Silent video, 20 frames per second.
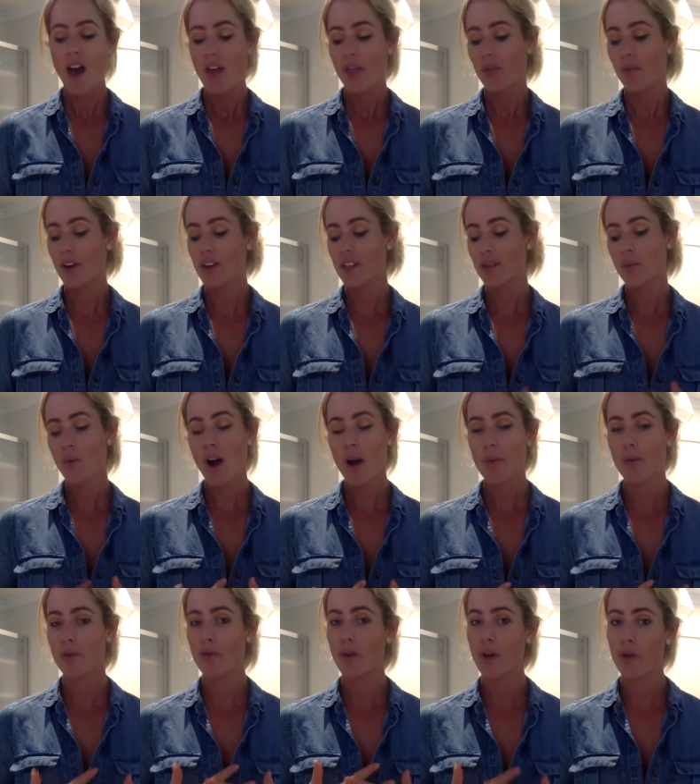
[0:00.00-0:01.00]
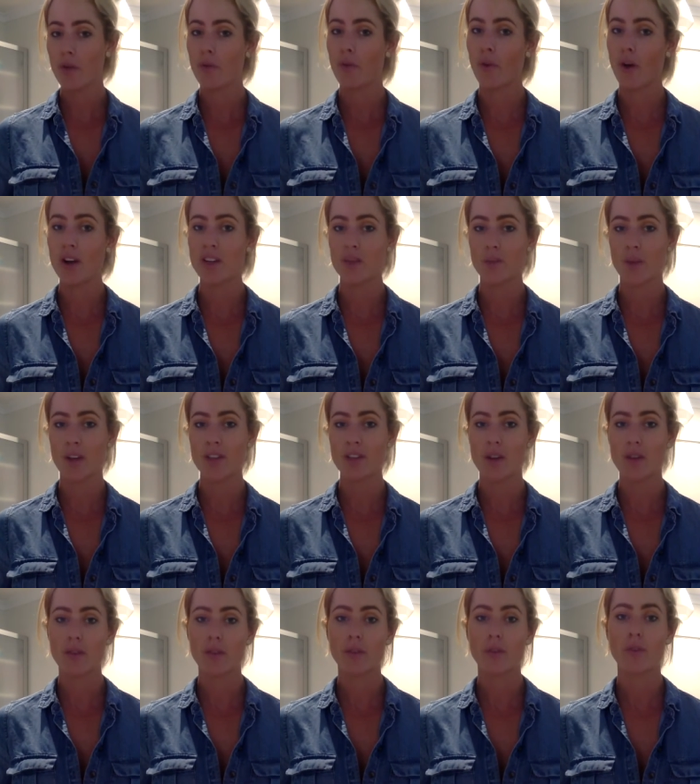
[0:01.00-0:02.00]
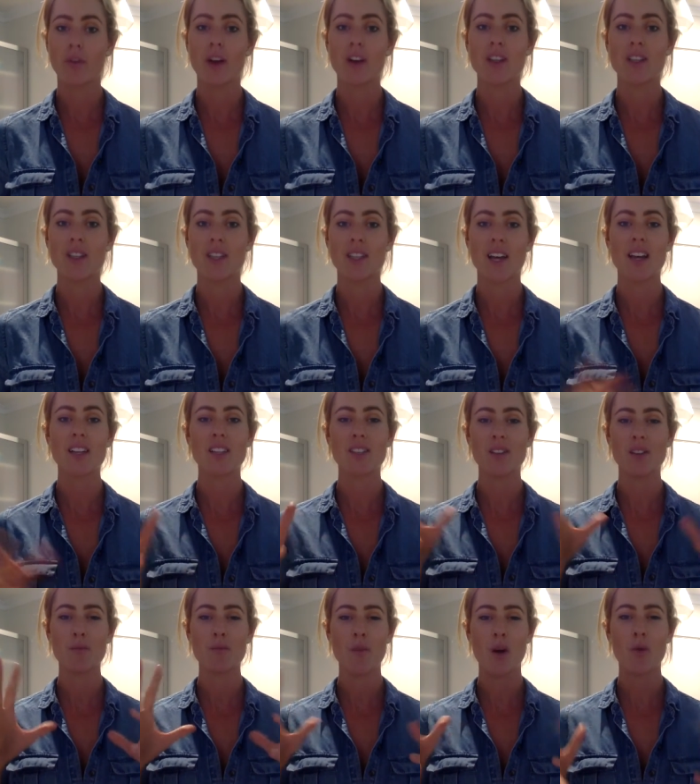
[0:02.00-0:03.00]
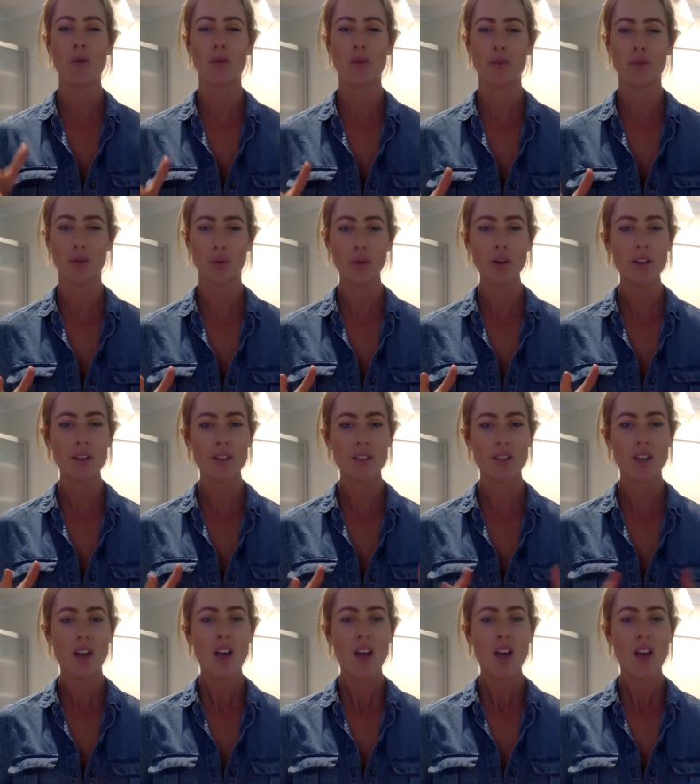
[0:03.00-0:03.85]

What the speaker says: The reason why I prefer frozen ones over fresh is they tend to sort of melt through it.